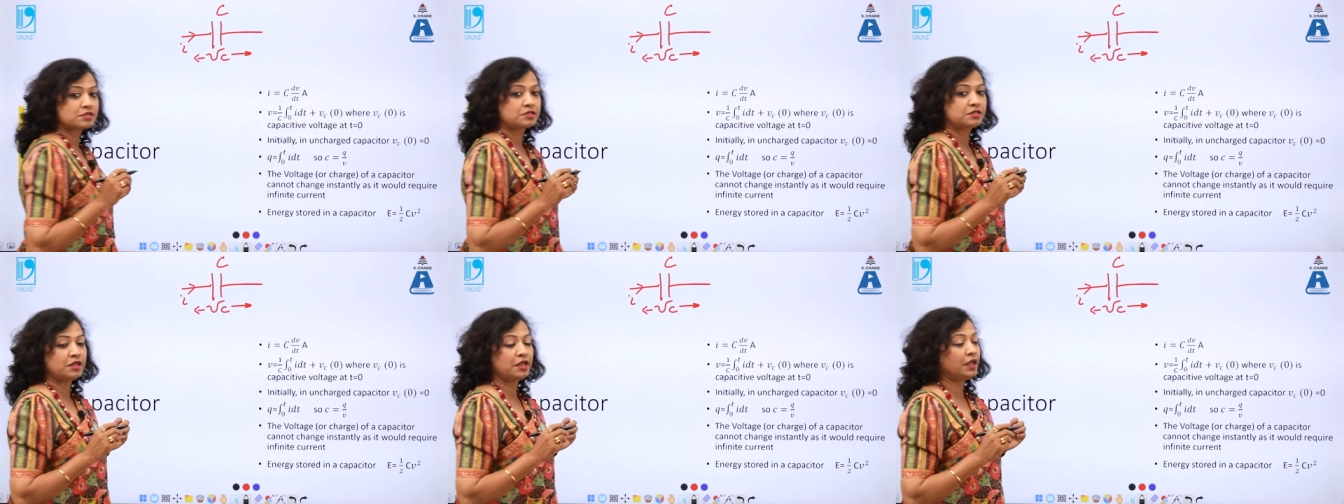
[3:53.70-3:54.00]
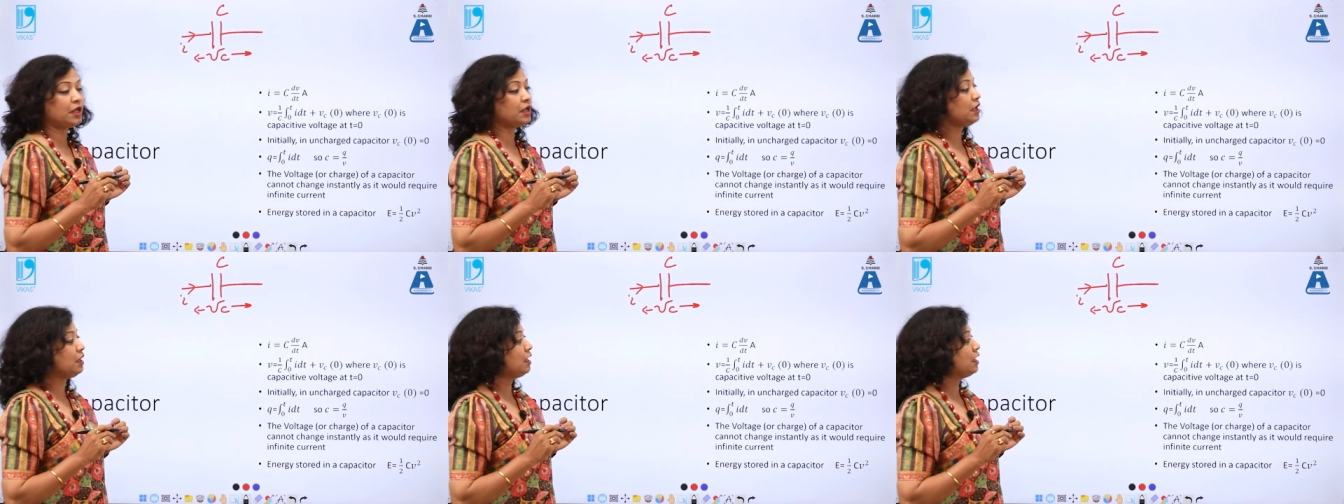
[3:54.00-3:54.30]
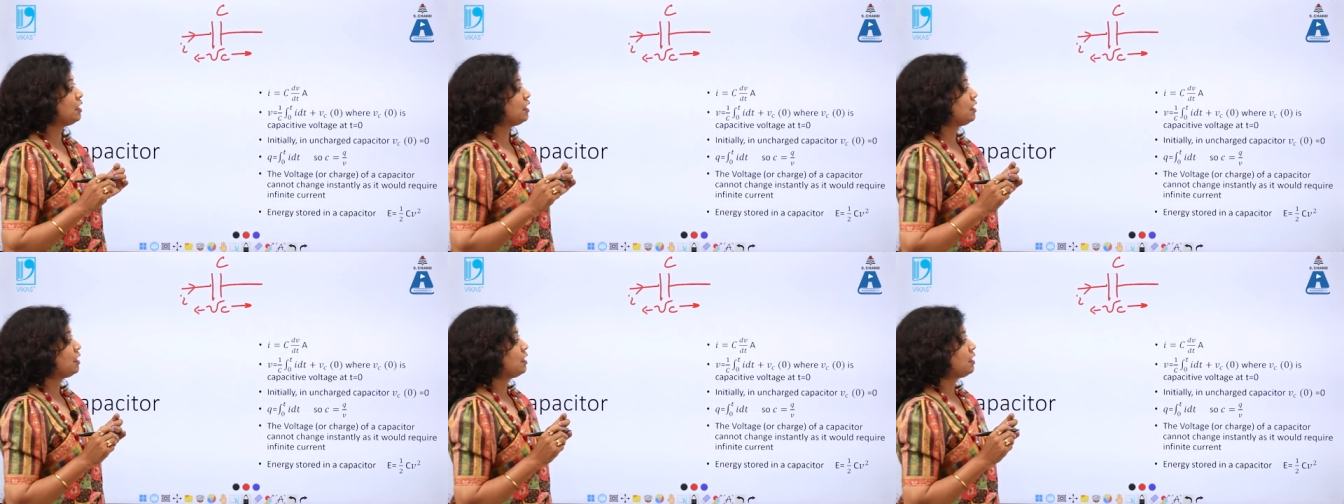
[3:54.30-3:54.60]
C
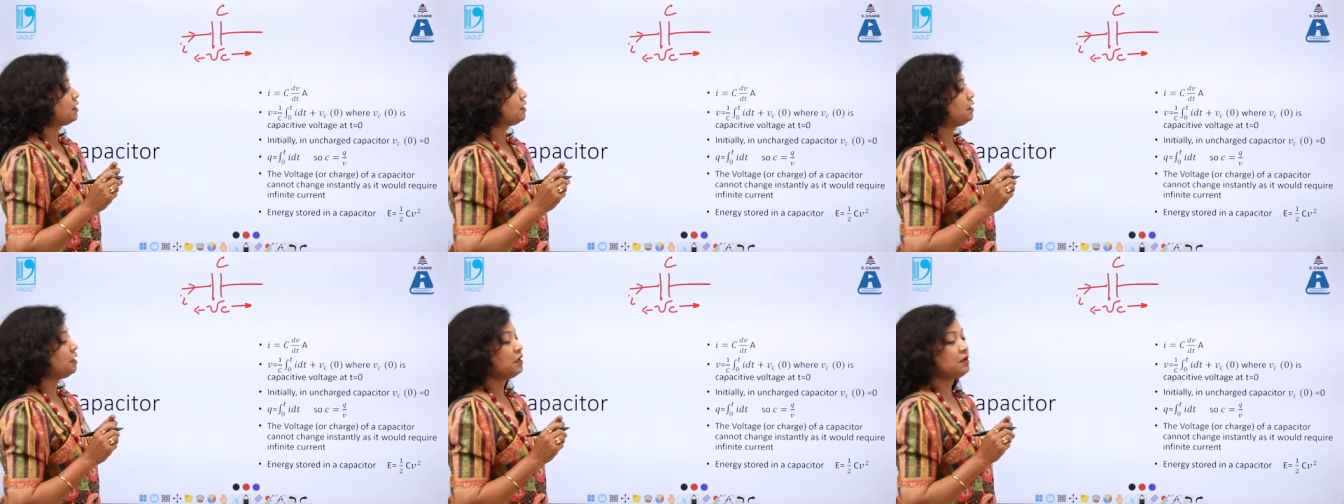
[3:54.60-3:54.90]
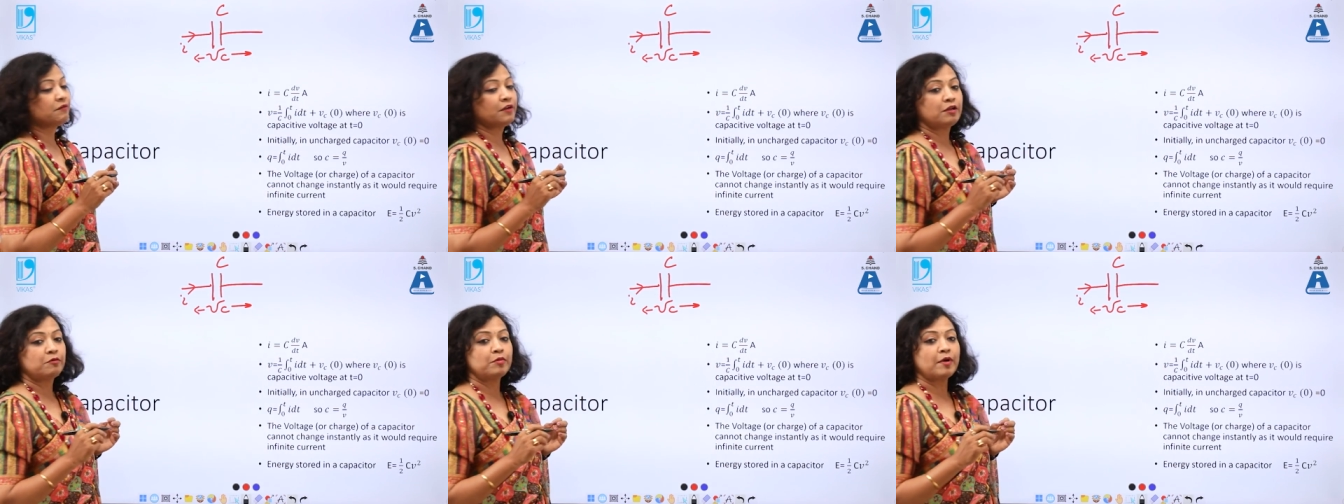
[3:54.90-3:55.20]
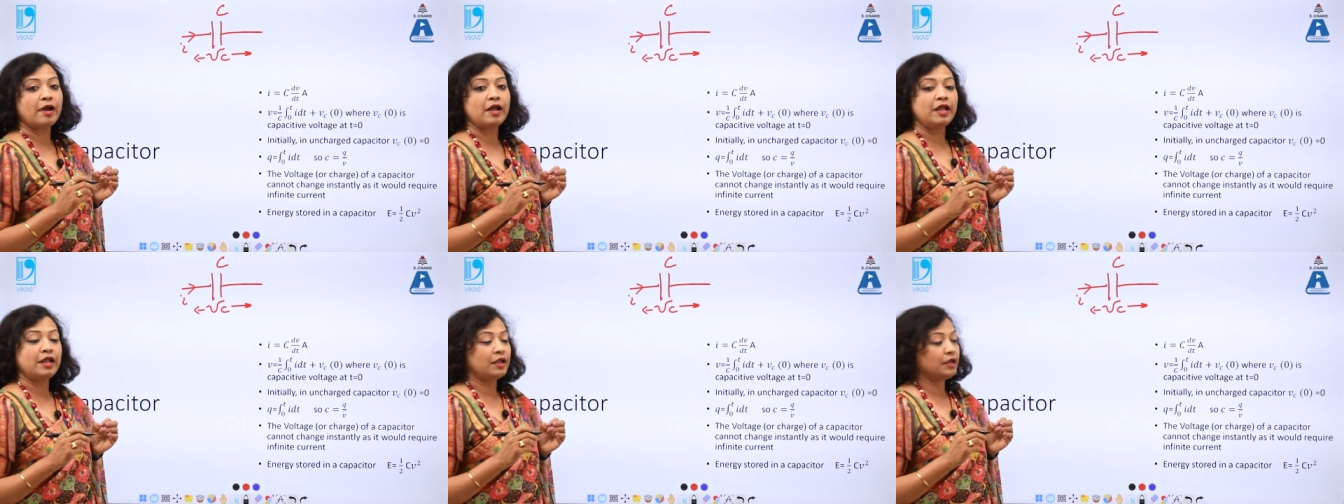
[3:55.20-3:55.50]
dV
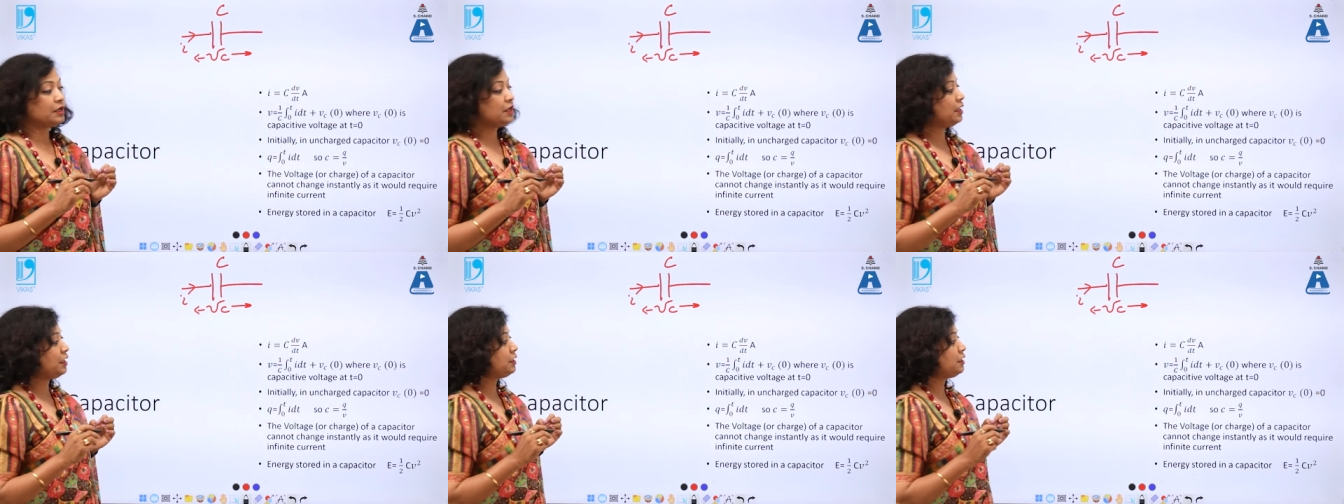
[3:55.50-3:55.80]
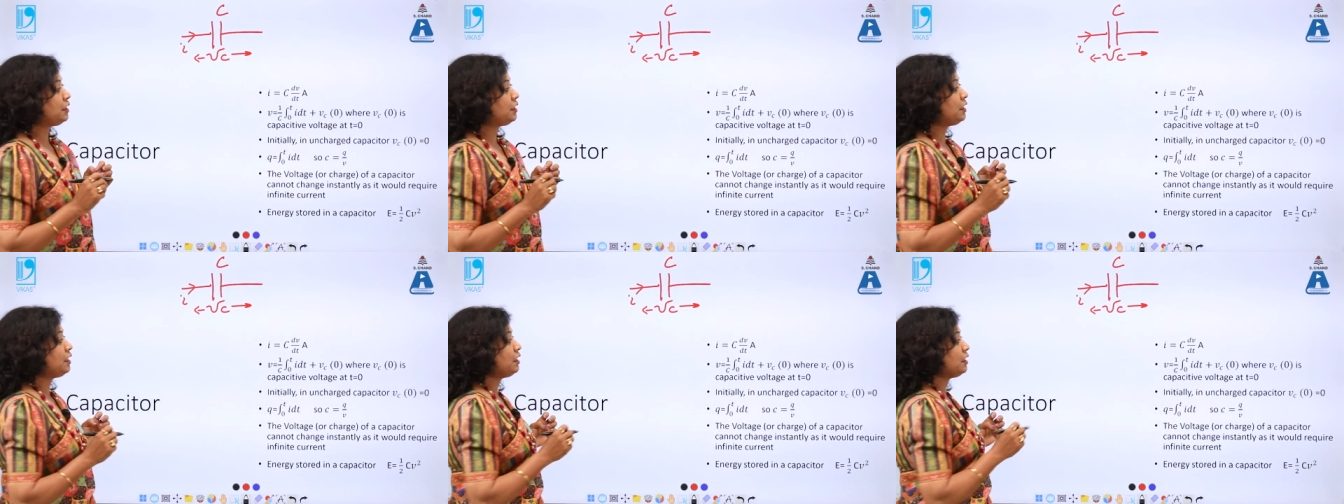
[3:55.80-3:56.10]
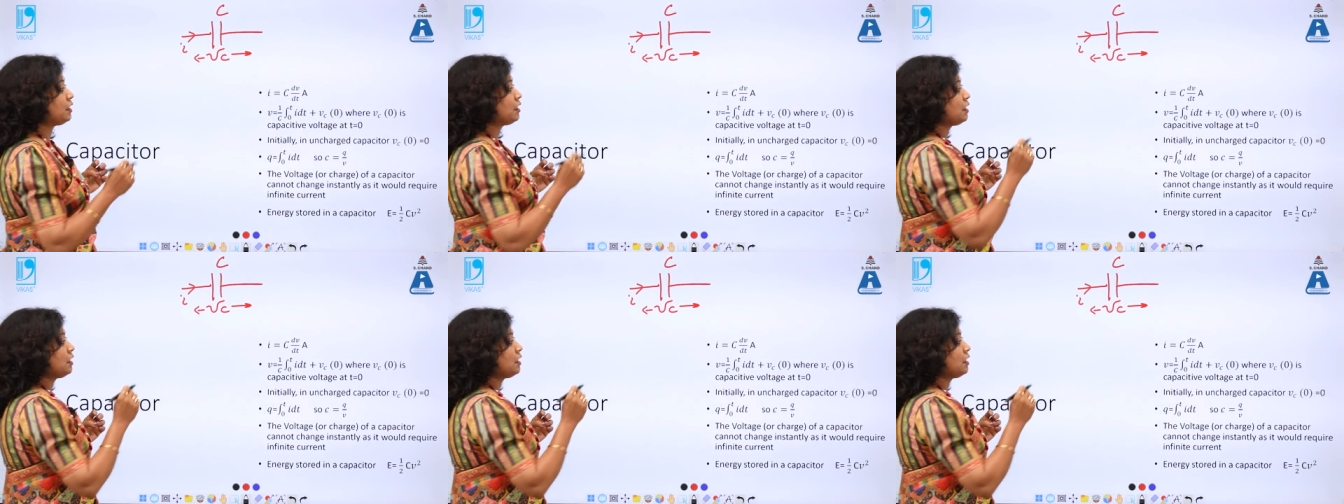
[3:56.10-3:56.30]
by dt,